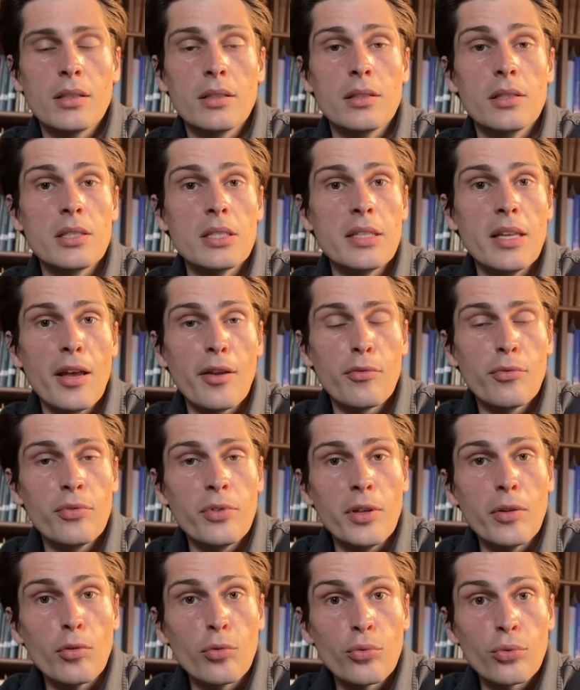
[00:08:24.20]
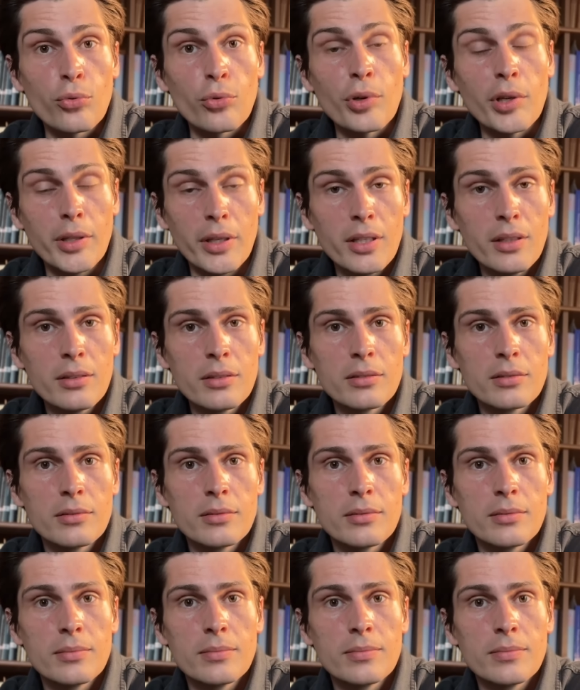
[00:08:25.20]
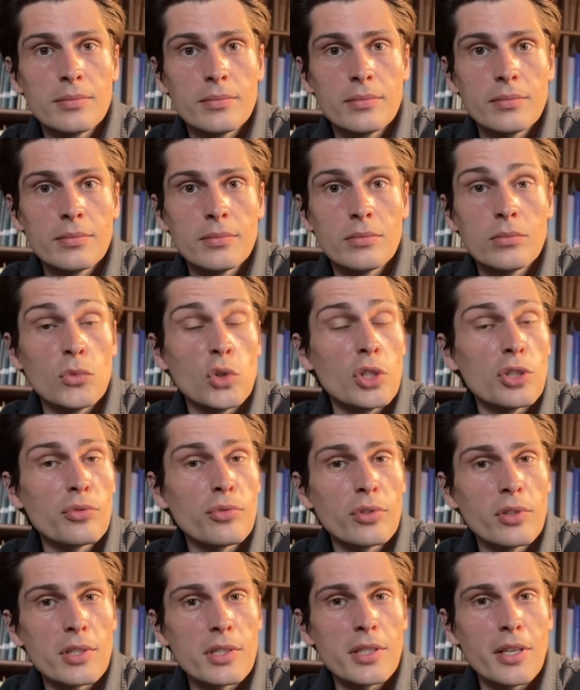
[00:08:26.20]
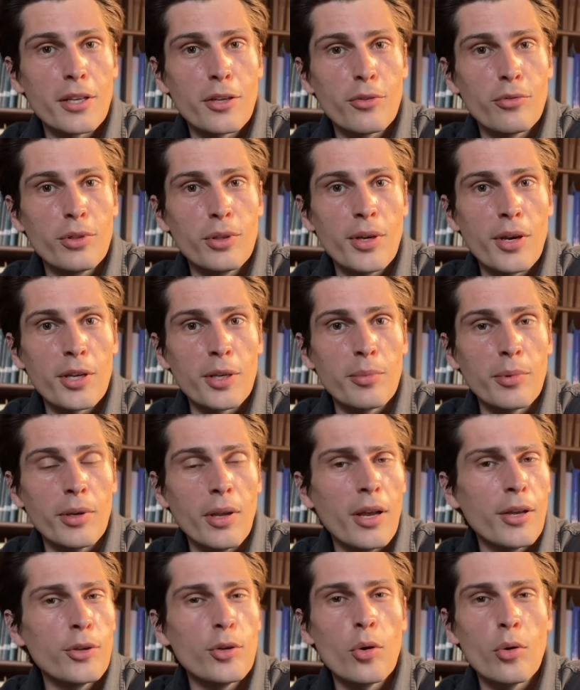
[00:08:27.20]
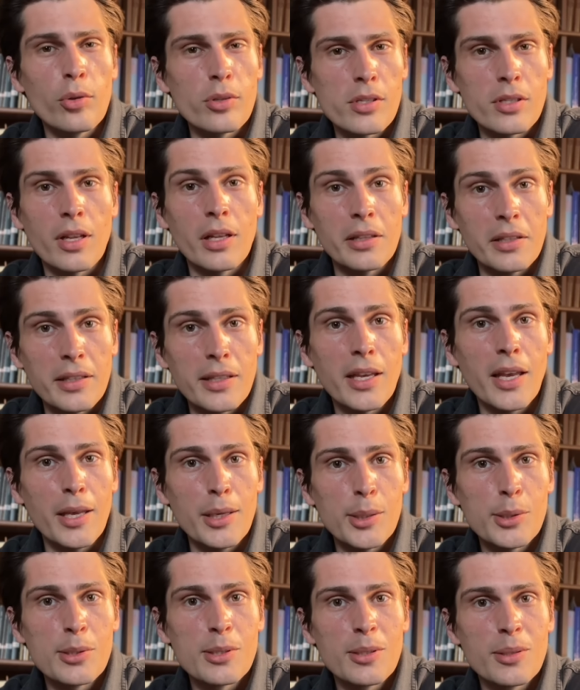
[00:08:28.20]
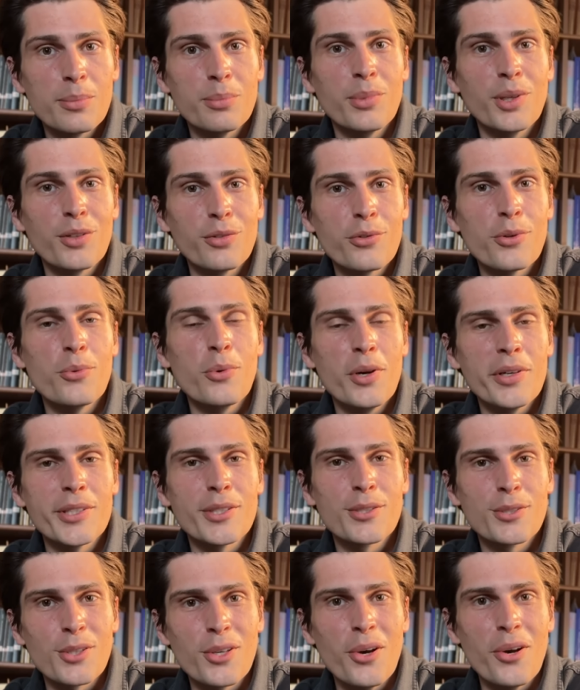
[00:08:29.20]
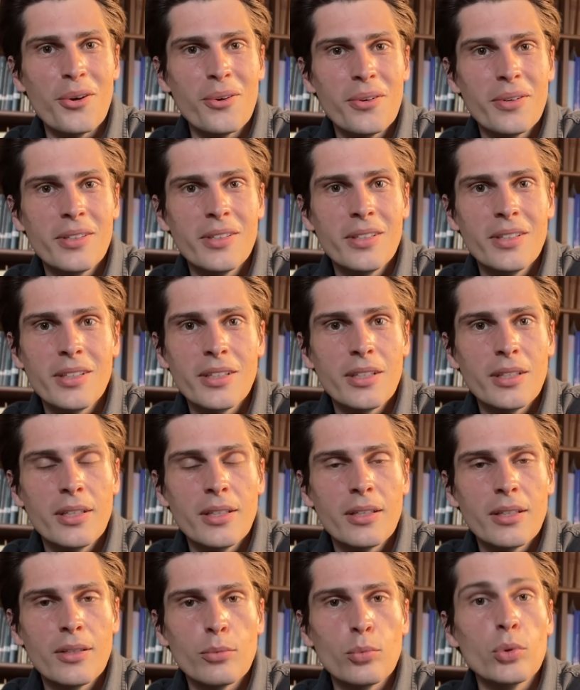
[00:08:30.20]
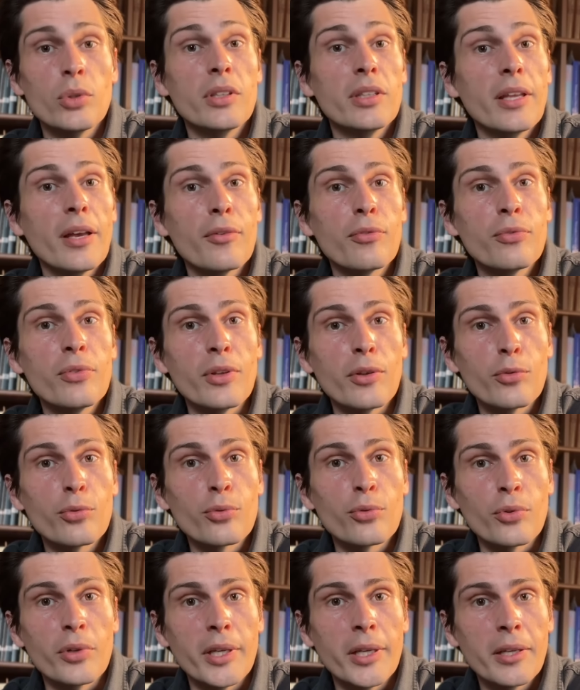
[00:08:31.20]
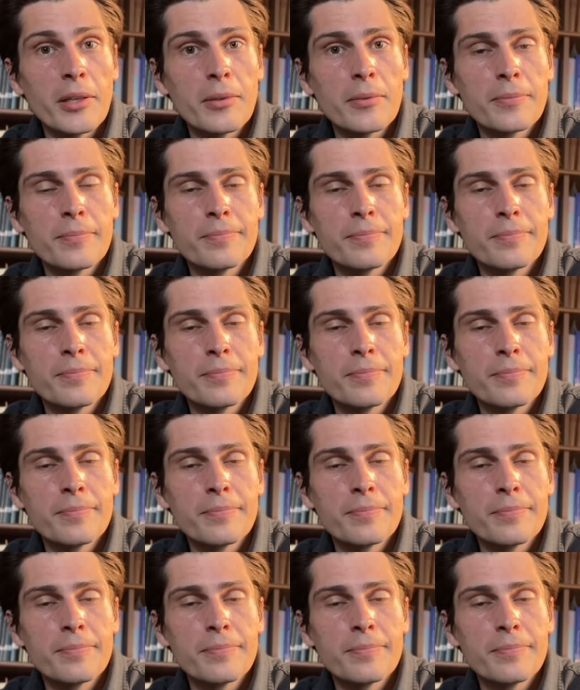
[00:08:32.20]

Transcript: Does that feel freeing? Just for the sake of the argument, I know it's not the case, but if it was so, wouldn't that feel freeing?